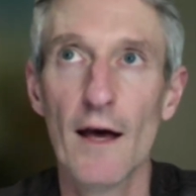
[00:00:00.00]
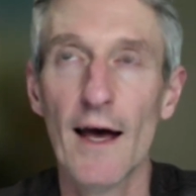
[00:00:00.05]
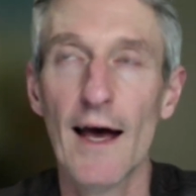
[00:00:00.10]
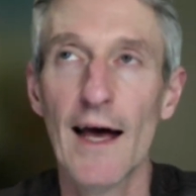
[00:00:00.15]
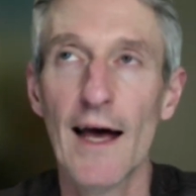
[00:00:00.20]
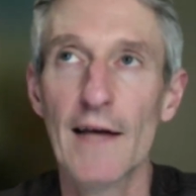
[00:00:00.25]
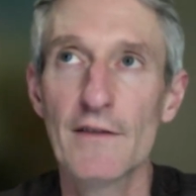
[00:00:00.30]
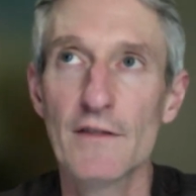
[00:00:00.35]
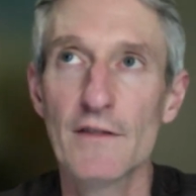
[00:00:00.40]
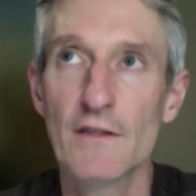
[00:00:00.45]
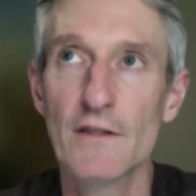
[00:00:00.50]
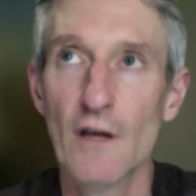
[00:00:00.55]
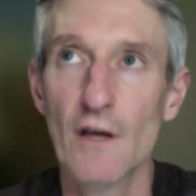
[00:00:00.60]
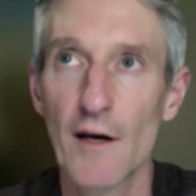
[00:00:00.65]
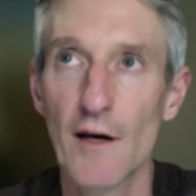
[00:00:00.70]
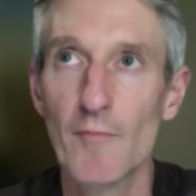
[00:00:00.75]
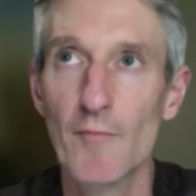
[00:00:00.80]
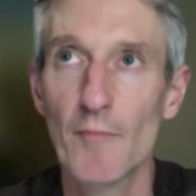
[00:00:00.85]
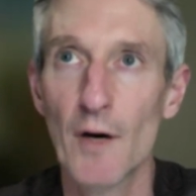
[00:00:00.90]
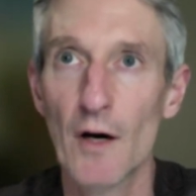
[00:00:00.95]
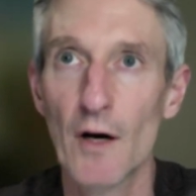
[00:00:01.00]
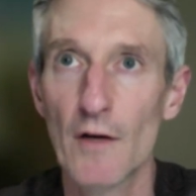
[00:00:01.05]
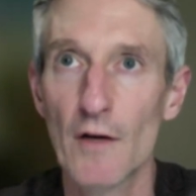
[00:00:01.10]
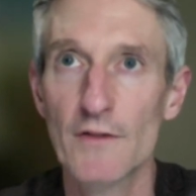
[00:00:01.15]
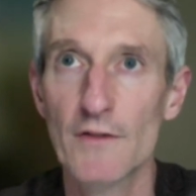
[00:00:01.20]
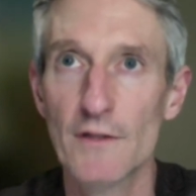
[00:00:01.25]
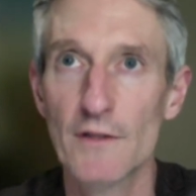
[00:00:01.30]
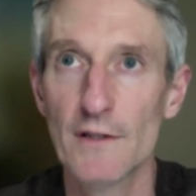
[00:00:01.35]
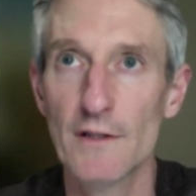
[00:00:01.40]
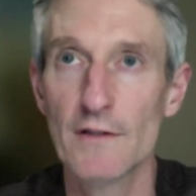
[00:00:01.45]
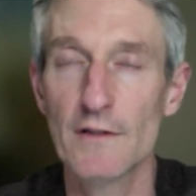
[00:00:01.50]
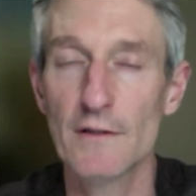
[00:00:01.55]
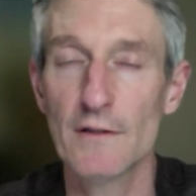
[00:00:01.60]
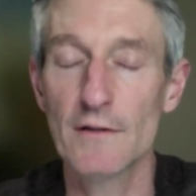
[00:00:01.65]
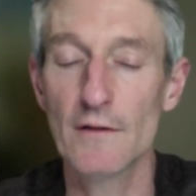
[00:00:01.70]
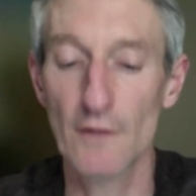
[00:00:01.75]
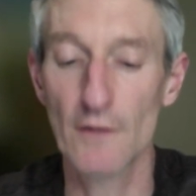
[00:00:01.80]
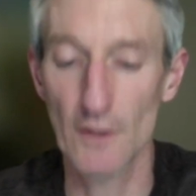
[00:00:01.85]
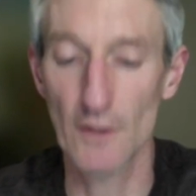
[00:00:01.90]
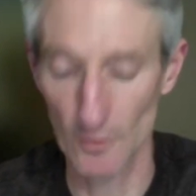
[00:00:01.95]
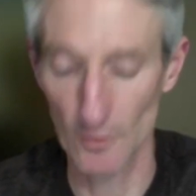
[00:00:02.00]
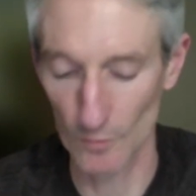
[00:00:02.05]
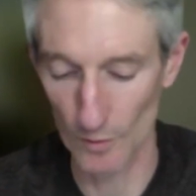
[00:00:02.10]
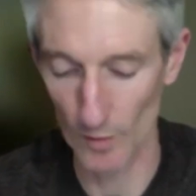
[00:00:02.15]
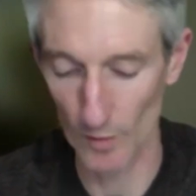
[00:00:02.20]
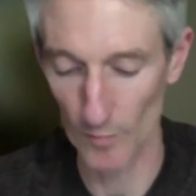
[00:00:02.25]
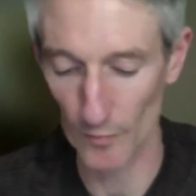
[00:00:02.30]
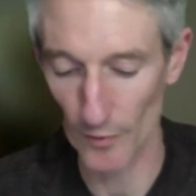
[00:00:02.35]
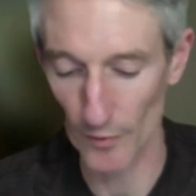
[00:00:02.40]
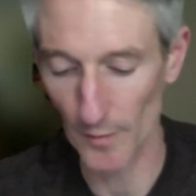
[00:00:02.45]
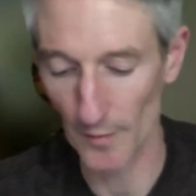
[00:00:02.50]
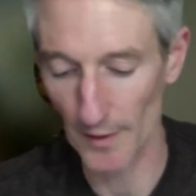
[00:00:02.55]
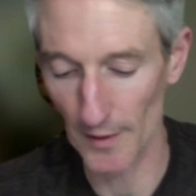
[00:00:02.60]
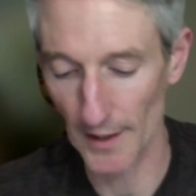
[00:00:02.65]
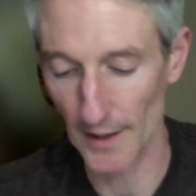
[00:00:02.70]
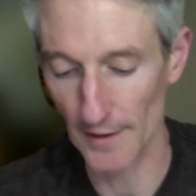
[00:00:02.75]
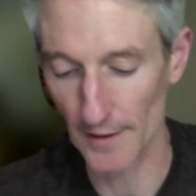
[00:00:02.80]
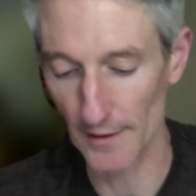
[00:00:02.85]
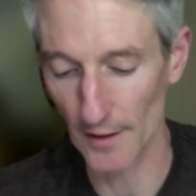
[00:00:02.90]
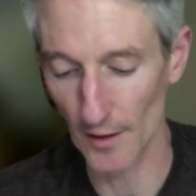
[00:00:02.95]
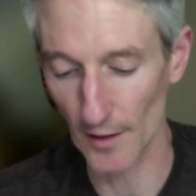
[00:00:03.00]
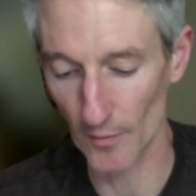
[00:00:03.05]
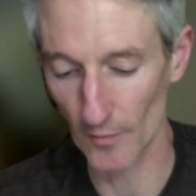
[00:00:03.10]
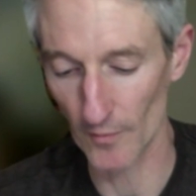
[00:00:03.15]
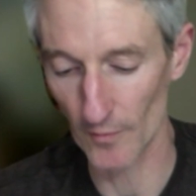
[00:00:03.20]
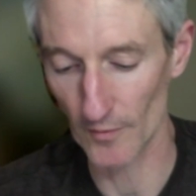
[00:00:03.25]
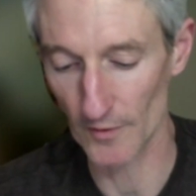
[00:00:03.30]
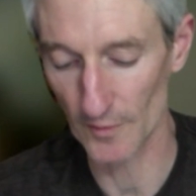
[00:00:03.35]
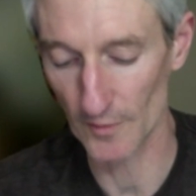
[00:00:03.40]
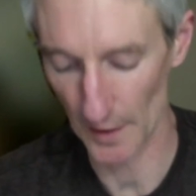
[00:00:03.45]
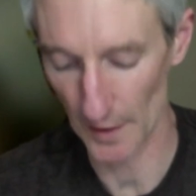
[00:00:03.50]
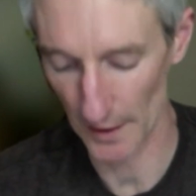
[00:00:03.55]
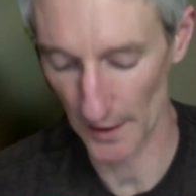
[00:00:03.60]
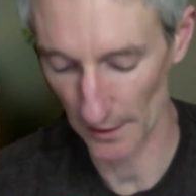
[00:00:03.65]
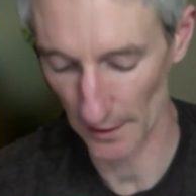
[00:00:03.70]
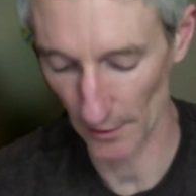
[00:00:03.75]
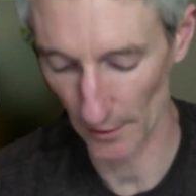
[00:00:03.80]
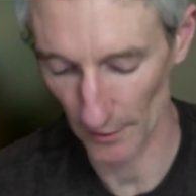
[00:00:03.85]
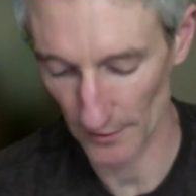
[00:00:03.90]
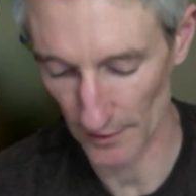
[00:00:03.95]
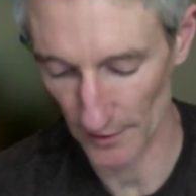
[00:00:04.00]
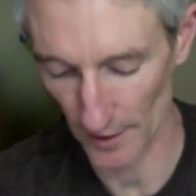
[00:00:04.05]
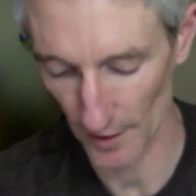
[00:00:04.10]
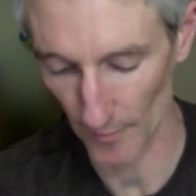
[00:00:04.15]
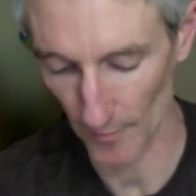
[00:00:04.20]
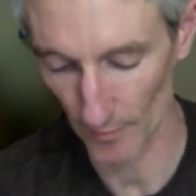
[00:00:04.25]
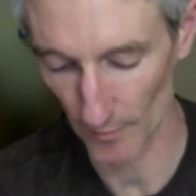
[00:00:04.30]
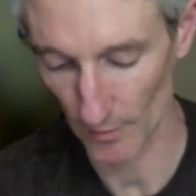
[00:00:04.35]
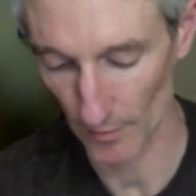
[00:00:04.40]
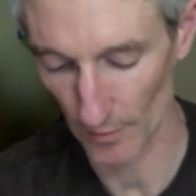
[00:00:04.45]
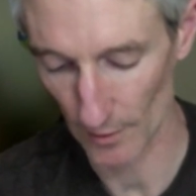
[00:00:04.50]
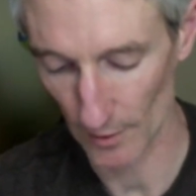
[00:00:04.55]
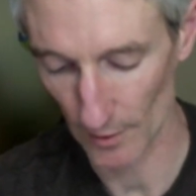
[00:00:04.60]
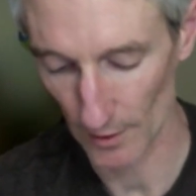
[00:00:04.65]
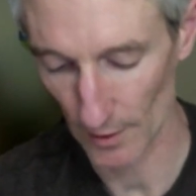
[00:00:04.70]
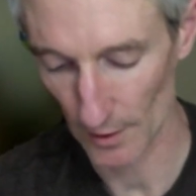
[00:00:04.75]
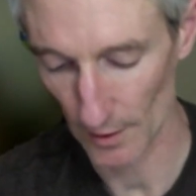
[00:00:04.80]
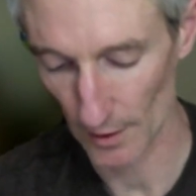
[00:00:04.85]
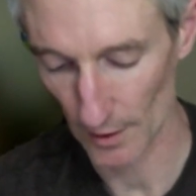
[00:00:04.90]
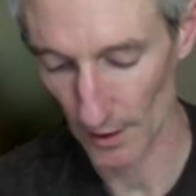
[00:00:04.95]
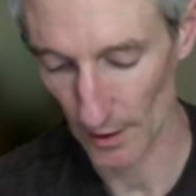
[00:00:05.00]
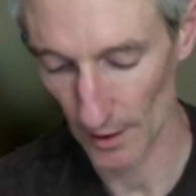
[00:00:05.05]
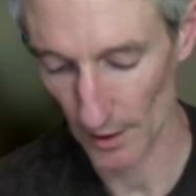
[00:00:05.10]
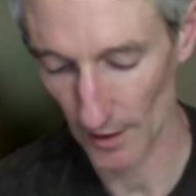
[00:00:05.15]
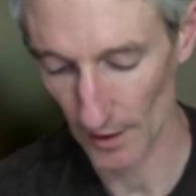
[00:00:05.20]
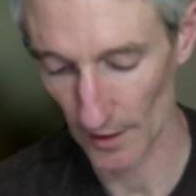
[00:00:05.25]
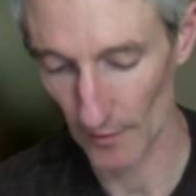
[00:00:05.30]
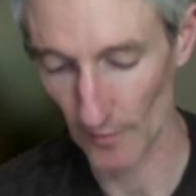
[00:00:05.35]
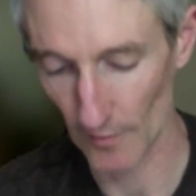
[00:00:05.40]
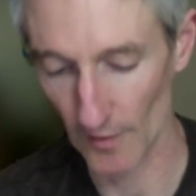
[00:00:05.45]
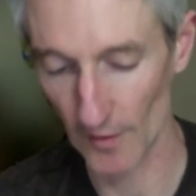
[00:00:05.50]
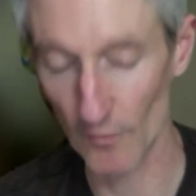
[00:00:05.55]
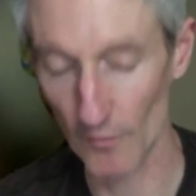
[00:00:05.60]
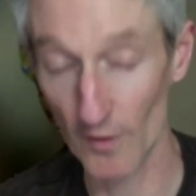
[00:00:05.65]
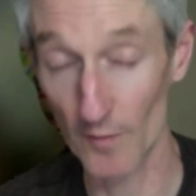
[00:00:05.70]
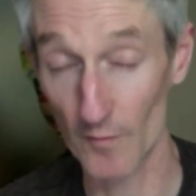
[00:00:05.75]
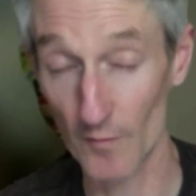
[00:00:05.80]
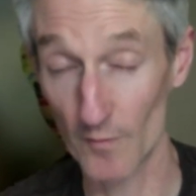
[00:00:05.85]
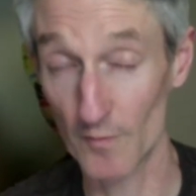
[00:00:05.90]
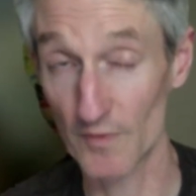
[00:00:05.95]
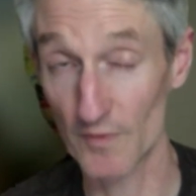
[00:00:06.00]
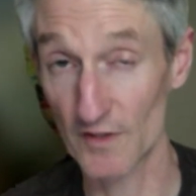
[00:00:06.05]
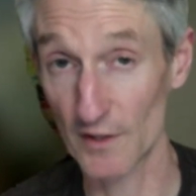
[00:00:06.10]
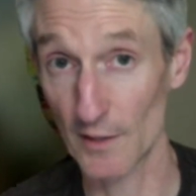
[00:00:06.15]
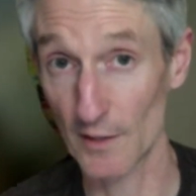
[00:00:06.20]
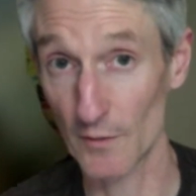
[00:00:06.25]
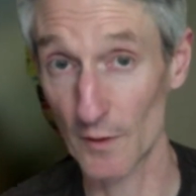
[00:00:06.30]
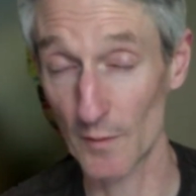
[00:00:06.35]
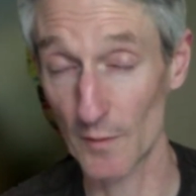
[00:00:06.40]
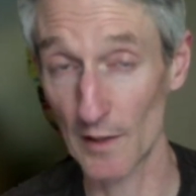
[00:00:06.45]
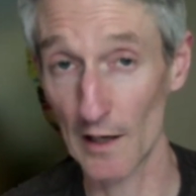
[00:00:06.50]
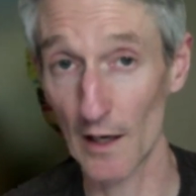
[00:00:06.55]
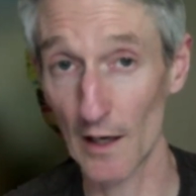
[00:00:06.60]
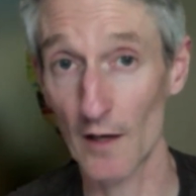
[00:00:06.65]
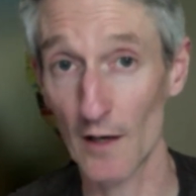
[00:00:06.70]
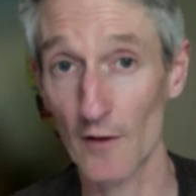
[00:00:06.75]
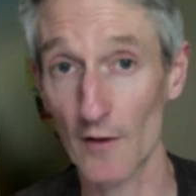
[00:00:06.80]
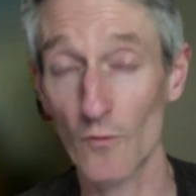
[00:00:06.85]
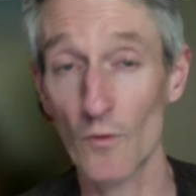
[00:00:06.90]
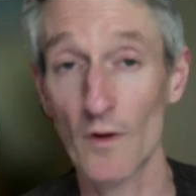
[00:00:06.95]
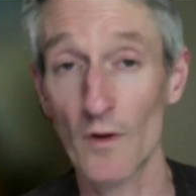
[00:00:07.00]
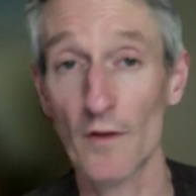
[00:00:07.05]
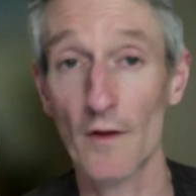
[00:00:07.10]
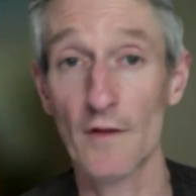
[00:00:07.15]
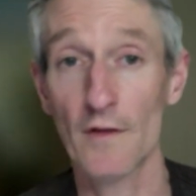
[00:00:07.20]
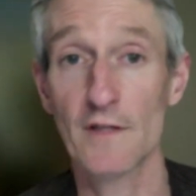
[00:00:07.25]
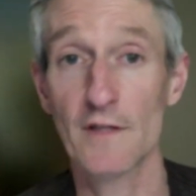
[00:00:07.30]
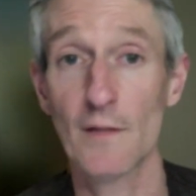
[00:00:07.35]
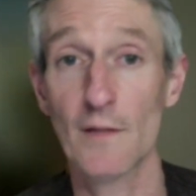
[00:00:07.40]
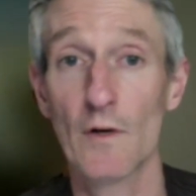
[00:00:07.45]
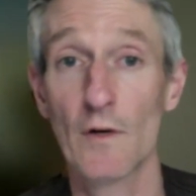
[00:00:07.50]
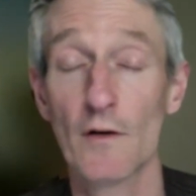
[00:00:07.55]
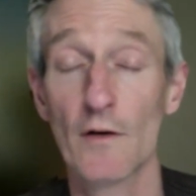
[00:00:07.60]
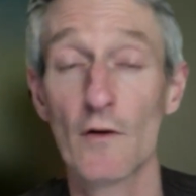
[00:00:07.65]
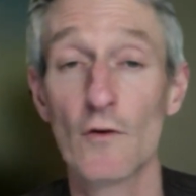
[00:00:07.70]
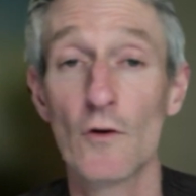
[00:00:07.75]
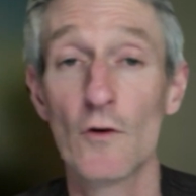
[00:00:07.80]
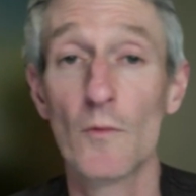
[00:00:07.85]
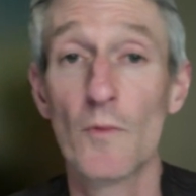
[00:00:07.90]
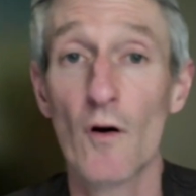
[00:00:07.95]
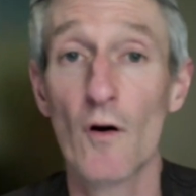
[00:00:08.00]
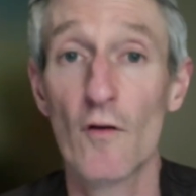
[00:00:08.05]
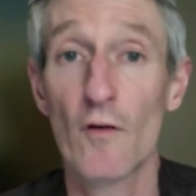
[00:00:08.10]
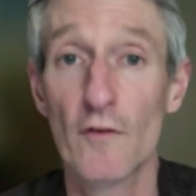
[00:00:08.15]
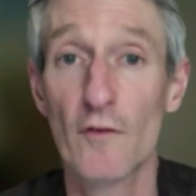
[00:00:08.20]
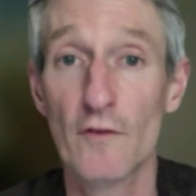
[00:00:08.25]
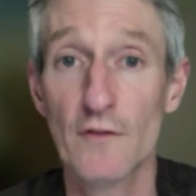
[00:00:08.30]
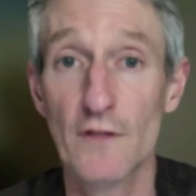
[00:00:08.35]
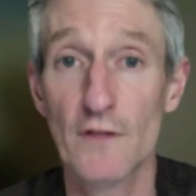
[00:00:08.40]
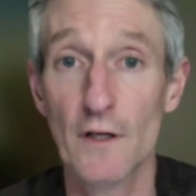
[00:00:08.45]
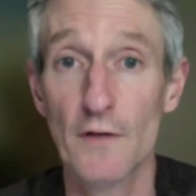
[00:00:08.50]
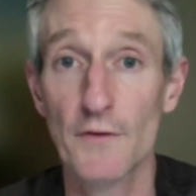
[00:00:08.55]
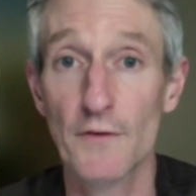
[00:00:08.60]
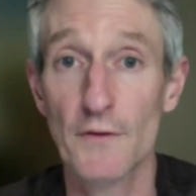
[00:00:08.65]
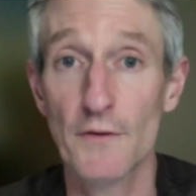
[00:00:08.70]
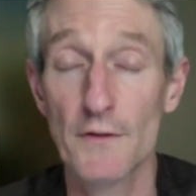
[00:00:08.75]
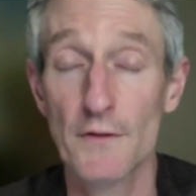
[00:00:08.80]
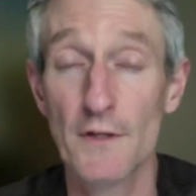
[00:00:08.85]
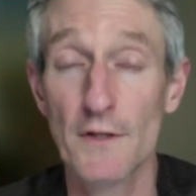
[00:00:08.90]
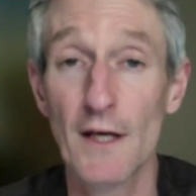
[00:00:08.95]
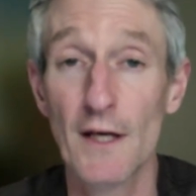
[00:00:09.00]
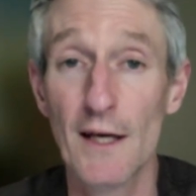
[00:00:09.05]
As time passes, you will probably end up spending a lot of time certainly with a bit of luck, with a similar group of consultants.